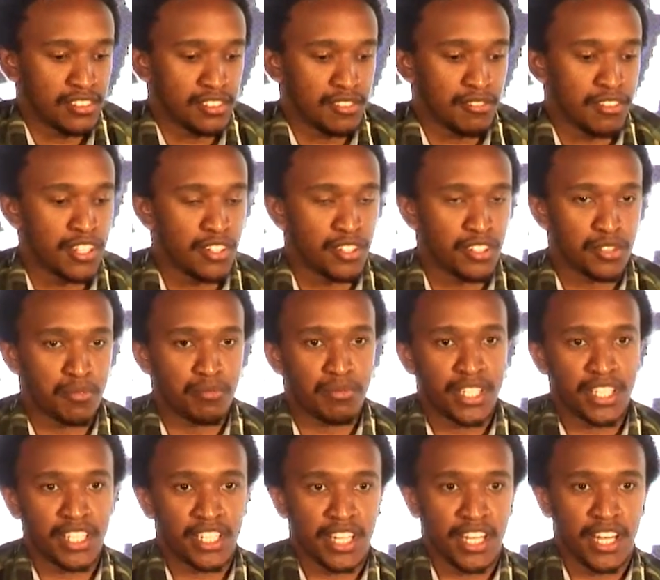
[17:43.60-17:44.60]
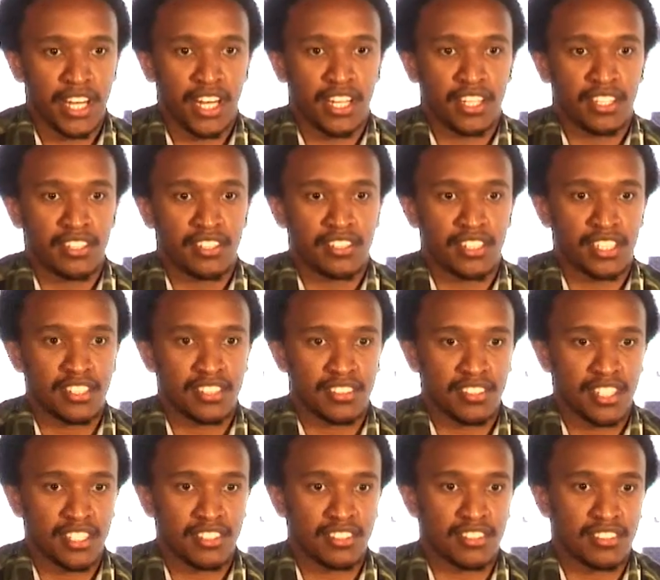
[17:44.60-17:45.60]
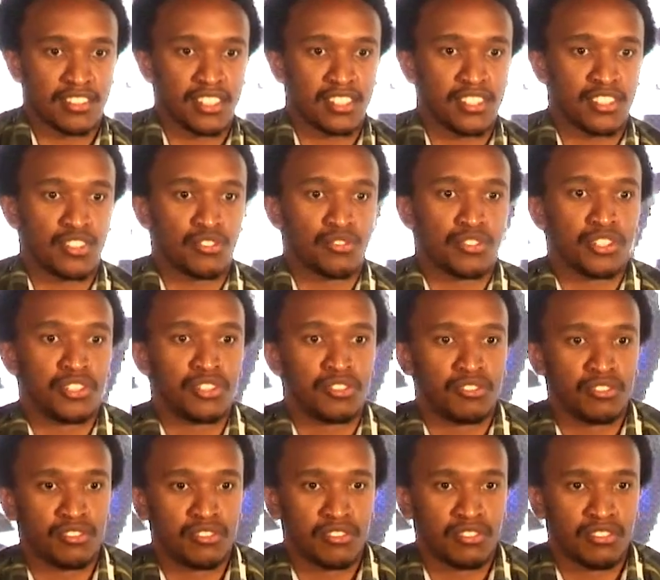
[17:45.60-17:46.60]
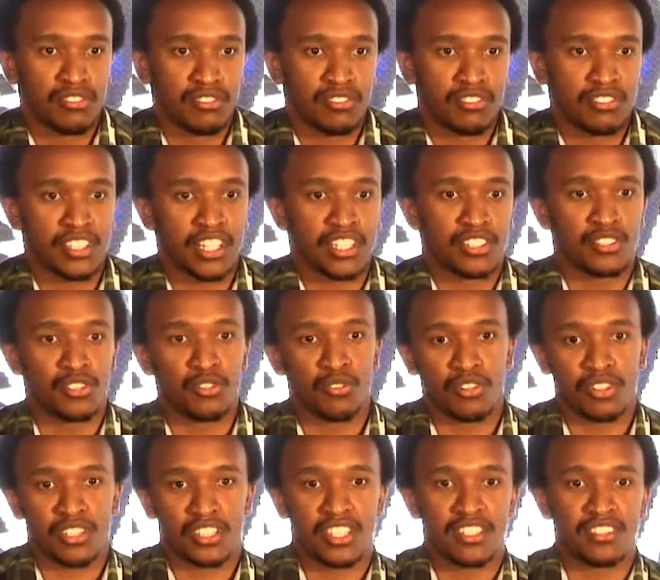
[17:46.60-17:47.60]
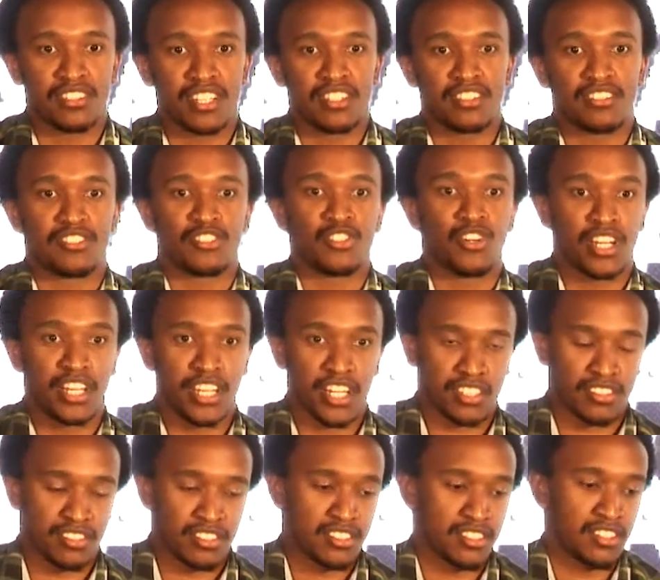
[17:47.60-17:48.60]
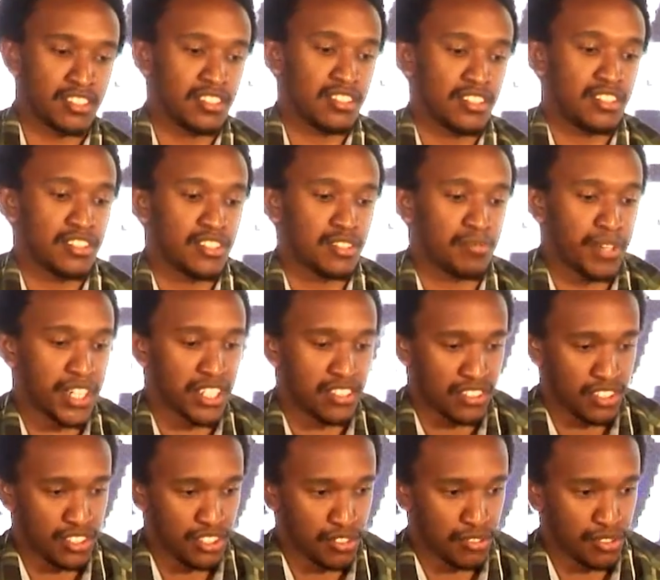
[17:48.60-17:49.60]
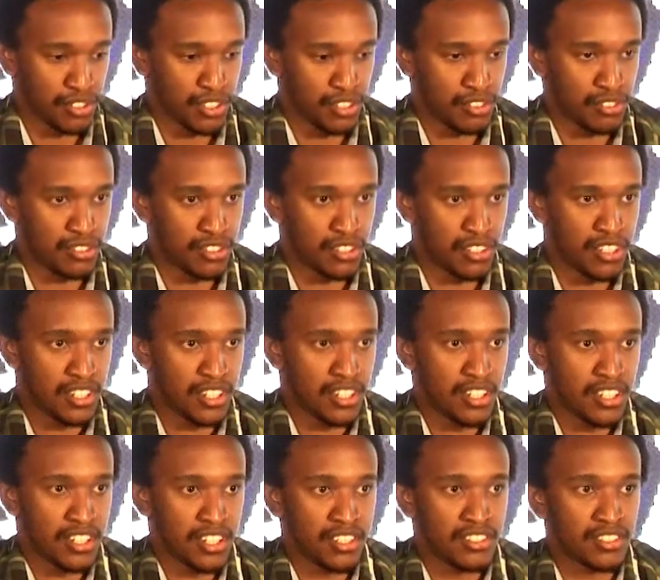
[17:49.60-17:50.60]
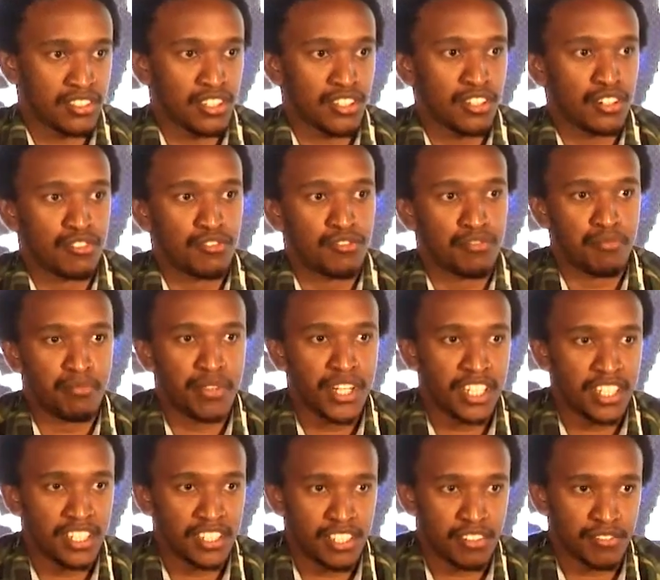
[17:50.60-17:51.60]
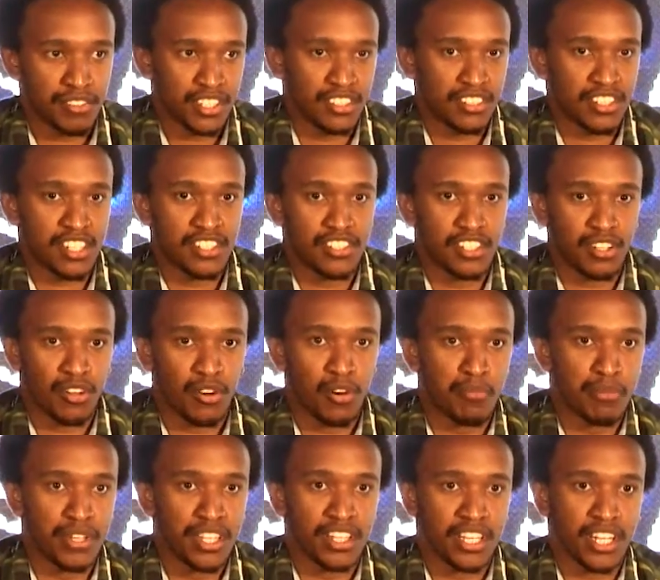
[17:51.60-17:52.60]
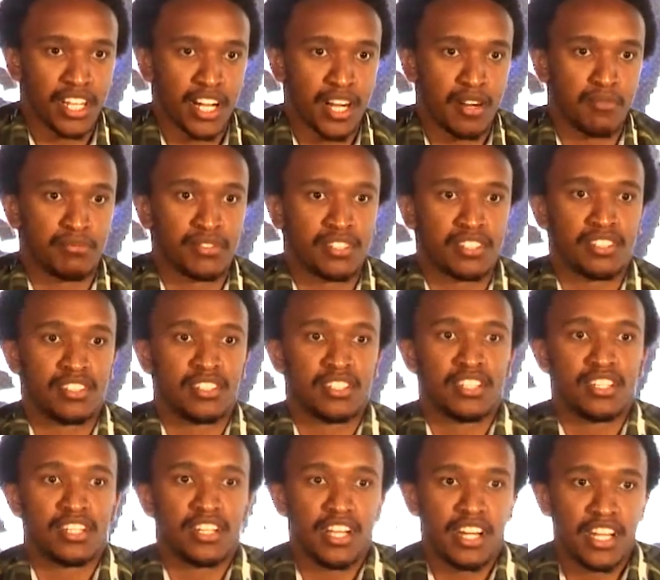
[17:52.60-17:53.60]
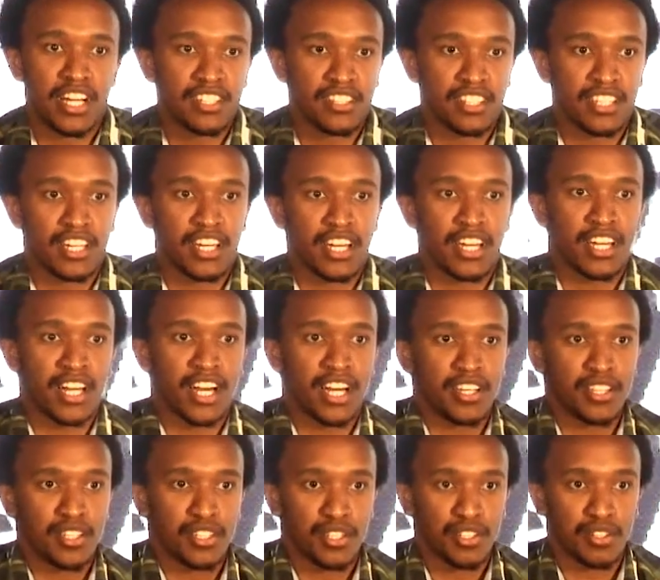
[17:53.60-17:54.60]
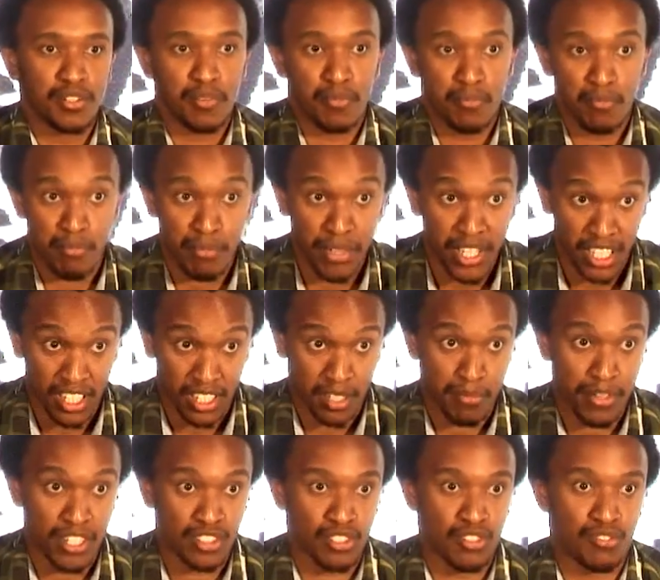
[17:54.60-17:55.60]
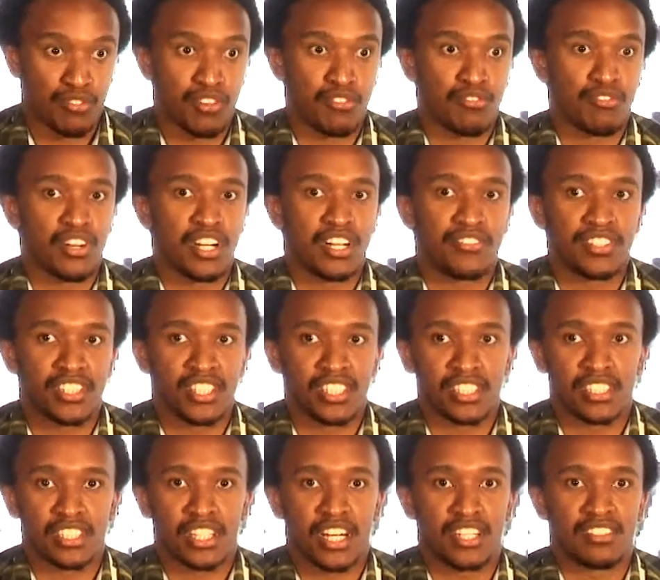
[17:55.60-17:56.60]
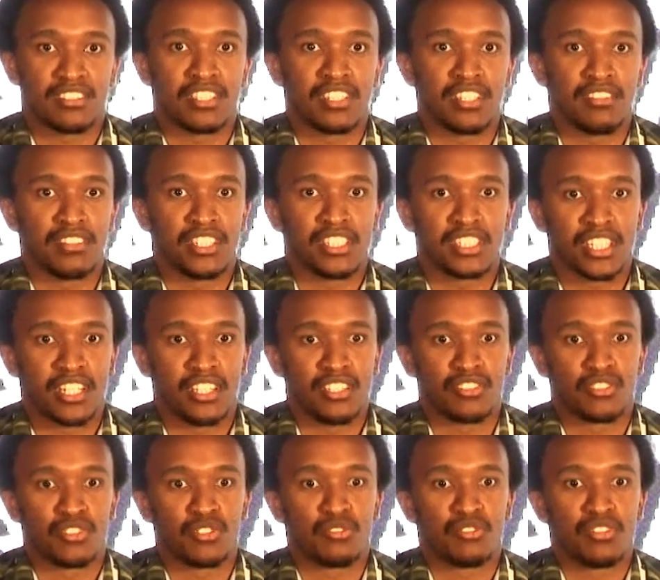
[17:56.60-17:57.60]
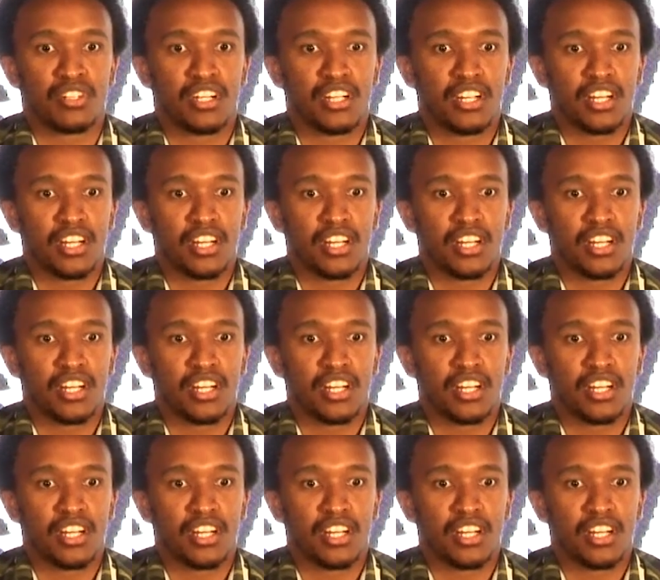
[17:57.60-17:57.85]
Why not build AI that designs cities for you, that designs your next smart city for you? Instead of building the infrastructure and hoping they come, let the AI build based off of everything it has and even tells you